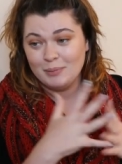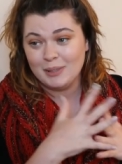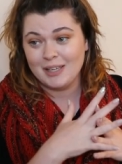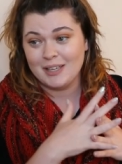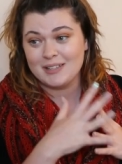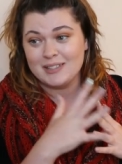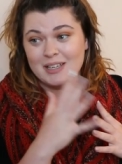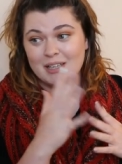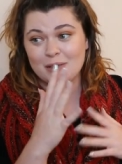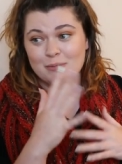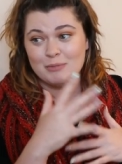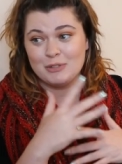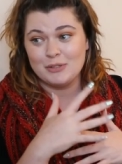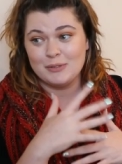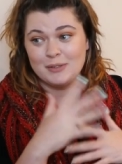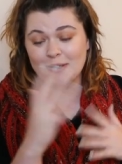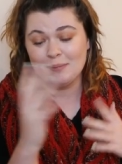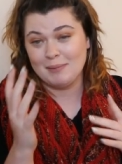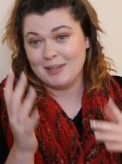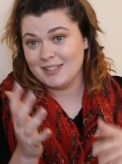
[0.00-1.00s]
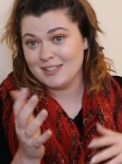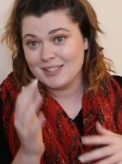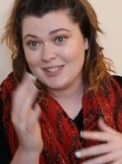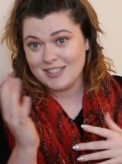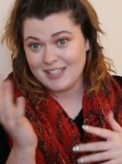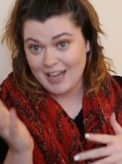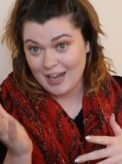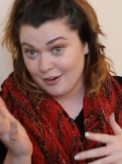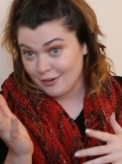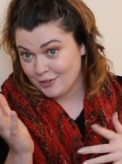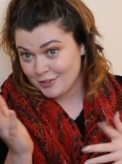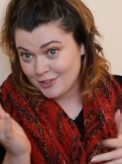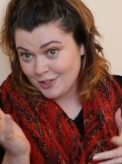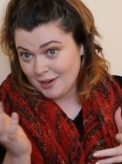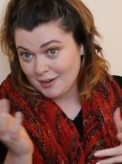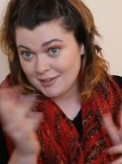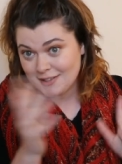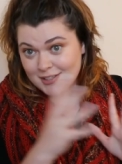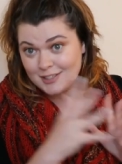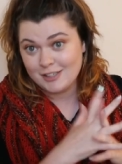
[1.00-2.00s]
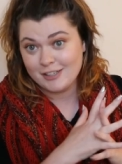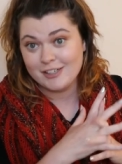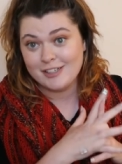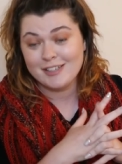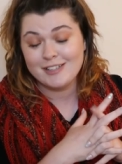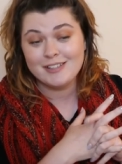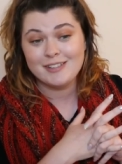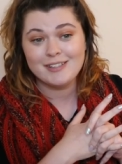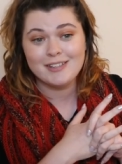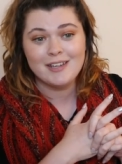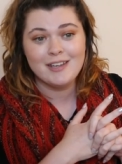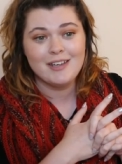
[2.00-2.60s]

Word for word: because I'm doing my Seattle sock series.